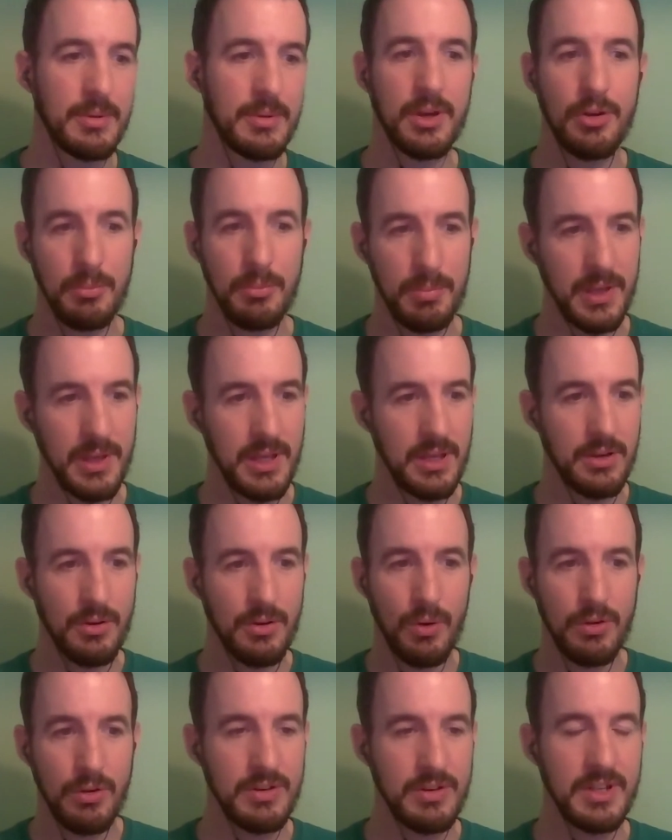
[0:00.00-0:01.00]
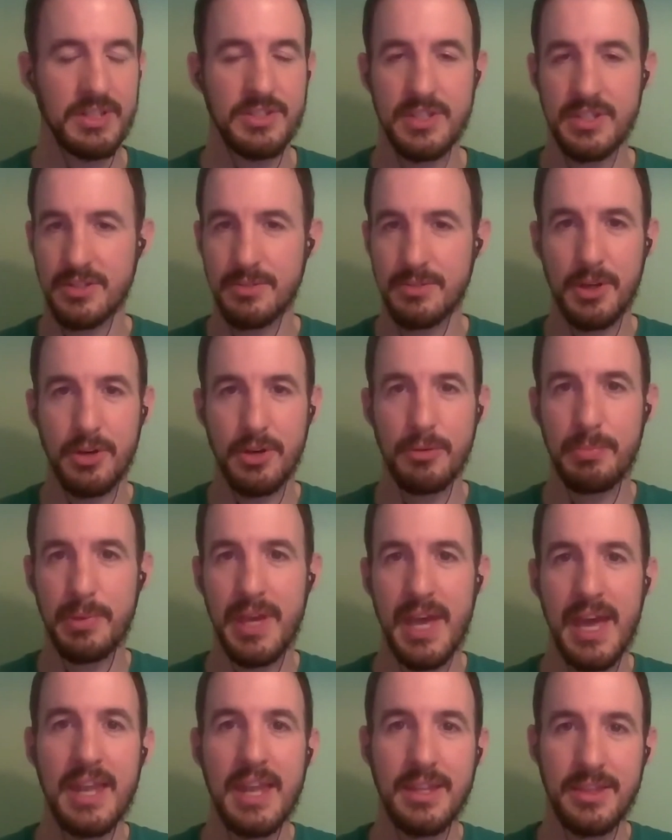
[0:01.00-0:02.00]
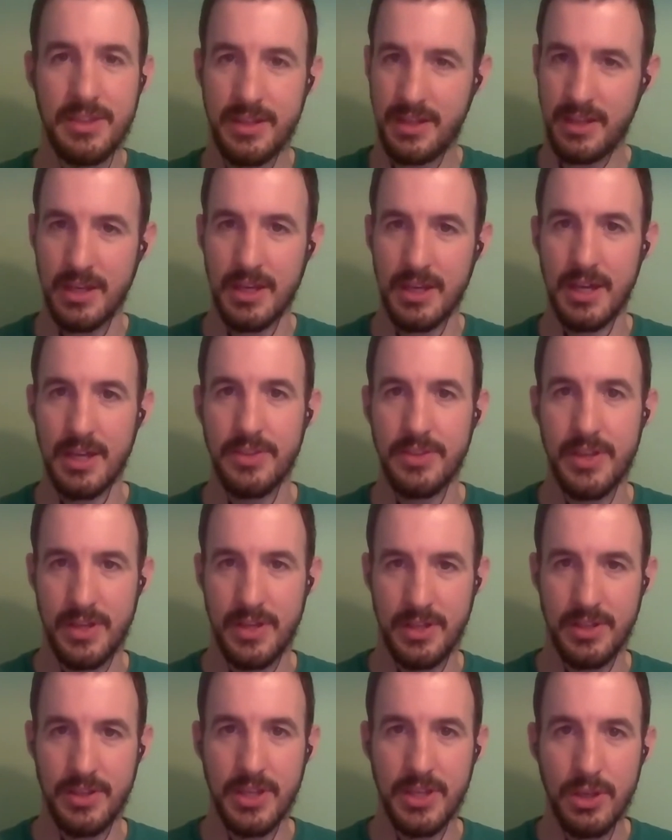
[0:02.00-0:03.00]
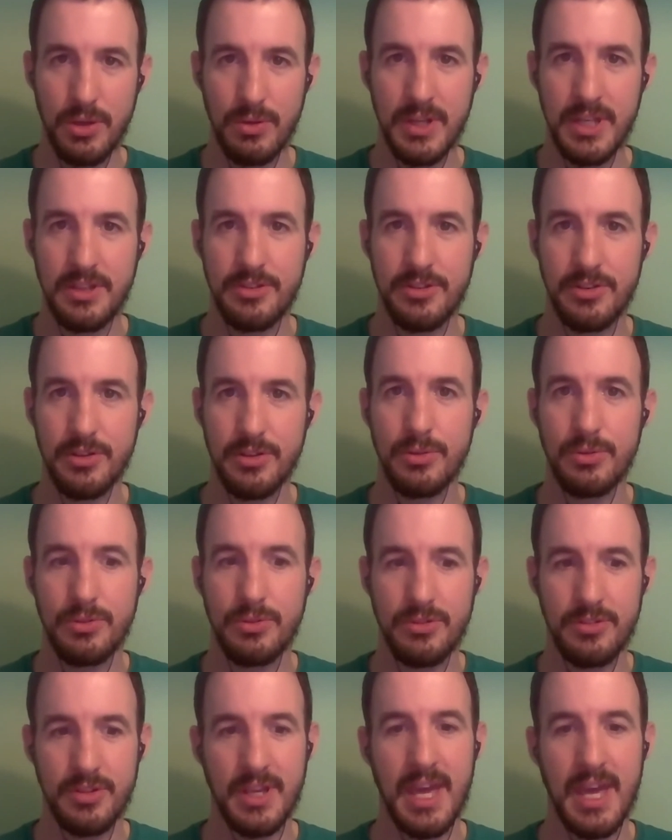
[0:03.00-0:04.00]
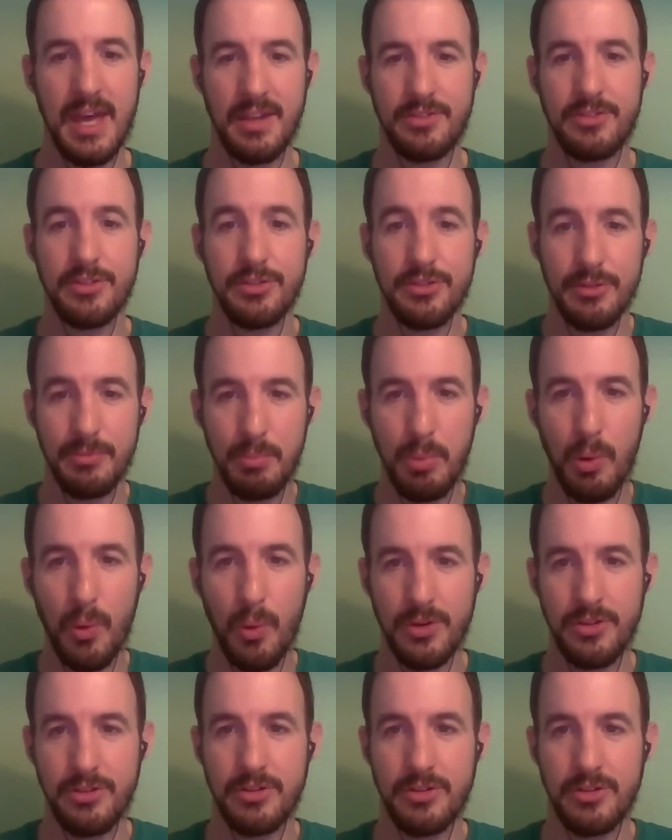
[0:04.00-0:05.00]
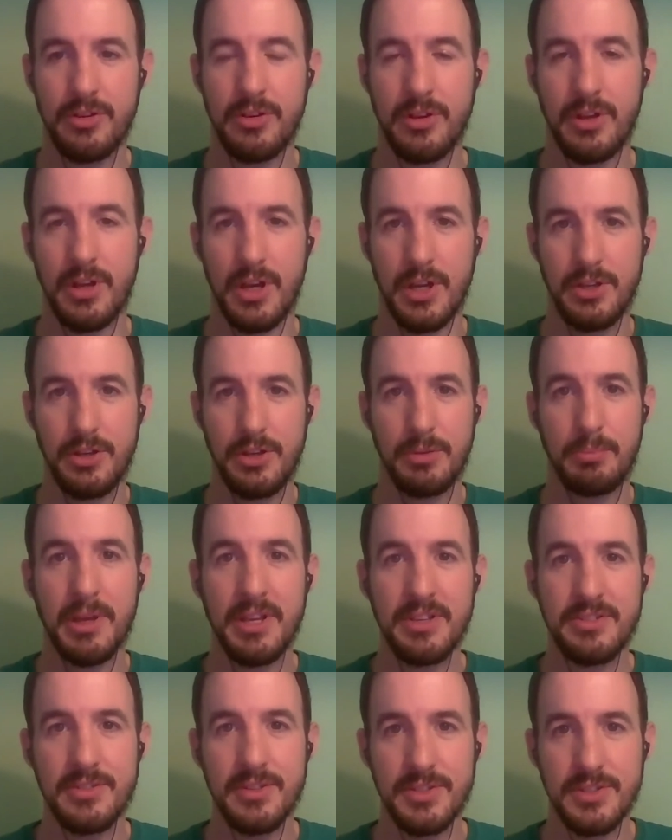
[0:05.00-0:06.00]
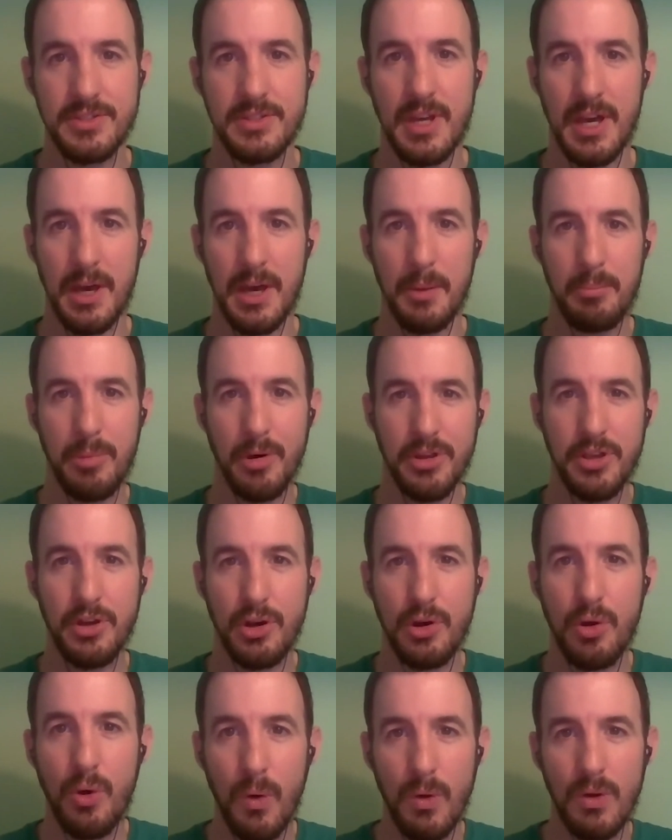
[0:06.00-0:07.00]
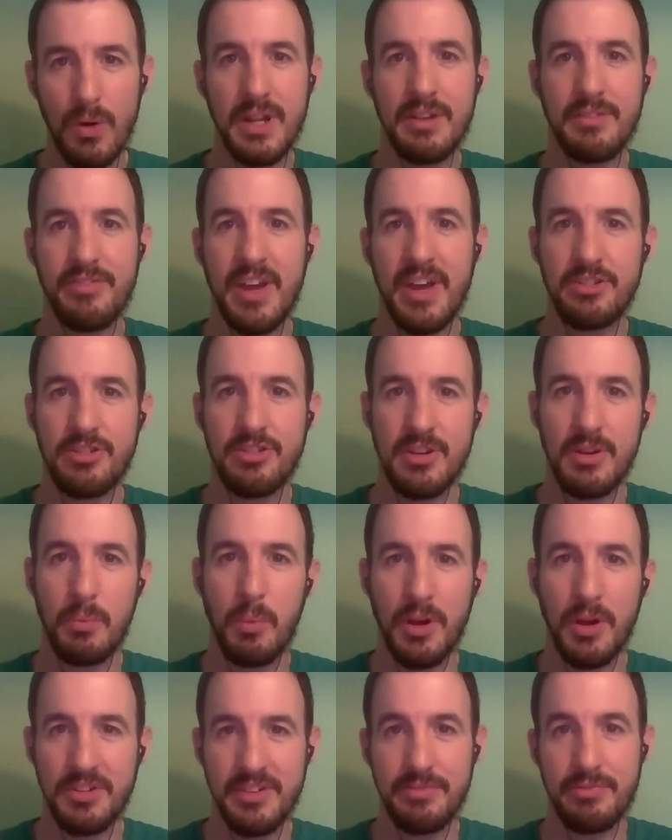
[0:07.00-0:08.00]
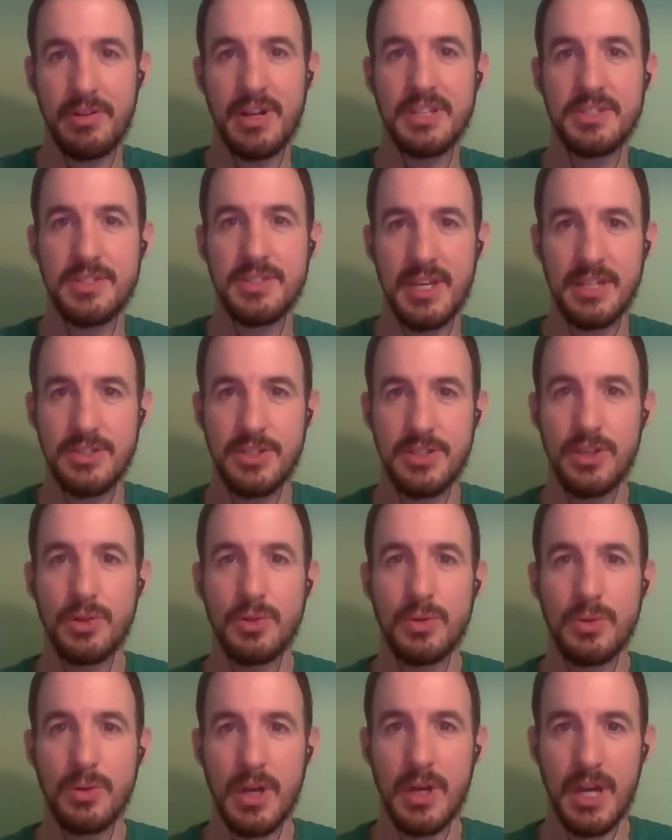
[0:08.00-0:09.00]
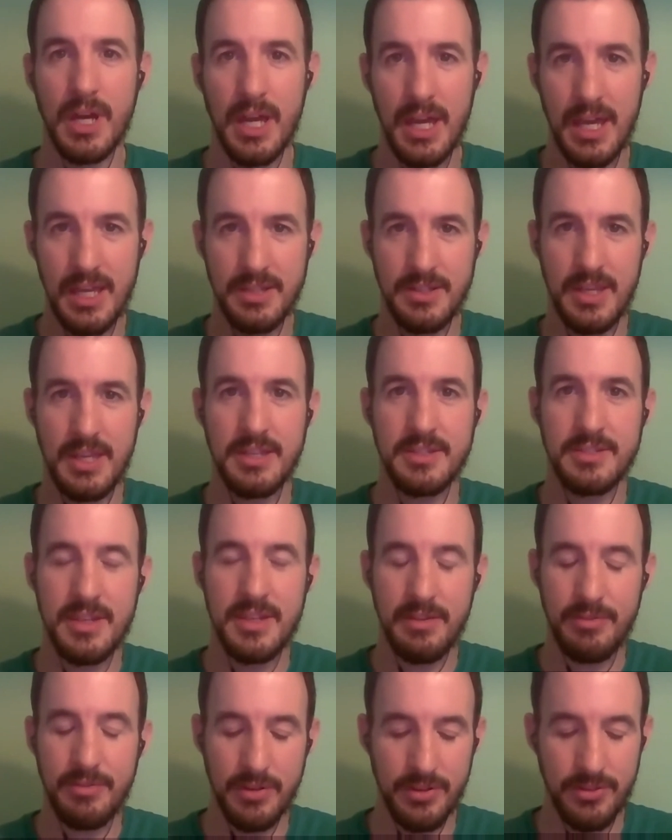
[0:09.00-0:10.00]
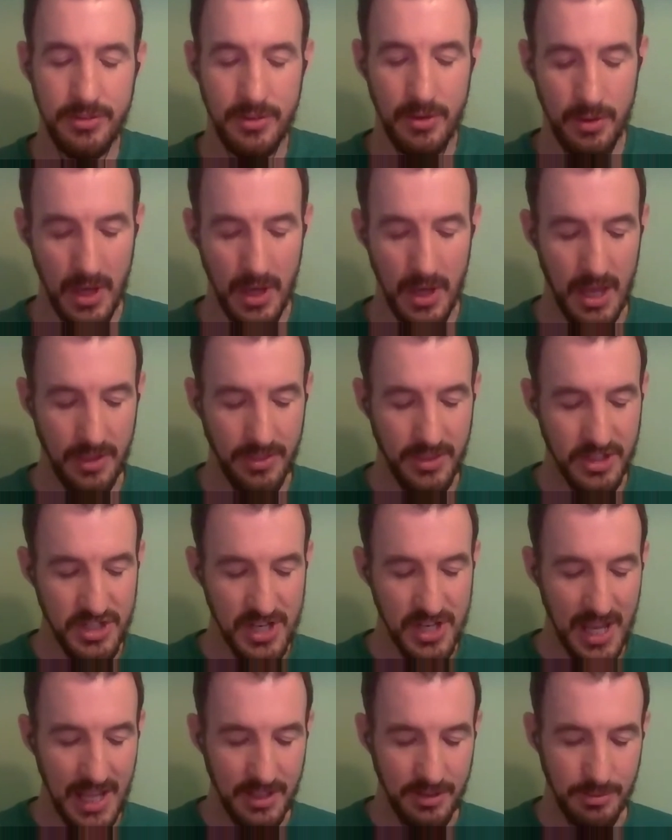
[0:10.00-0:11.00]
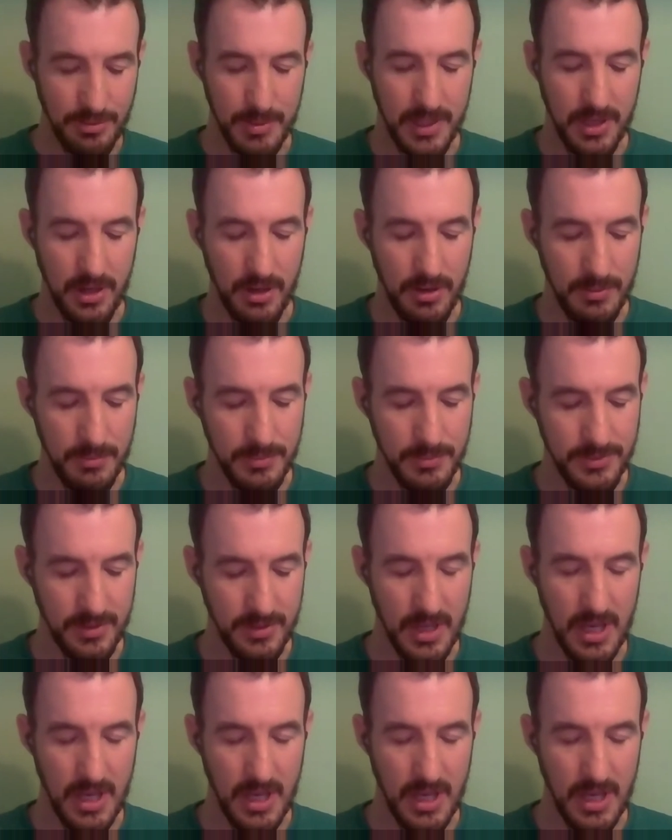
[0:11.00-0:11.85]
could be your ordering system, it could be anything that you need to do to support your business, but your core innovation and what differentiates you is different. So the challenge becomes,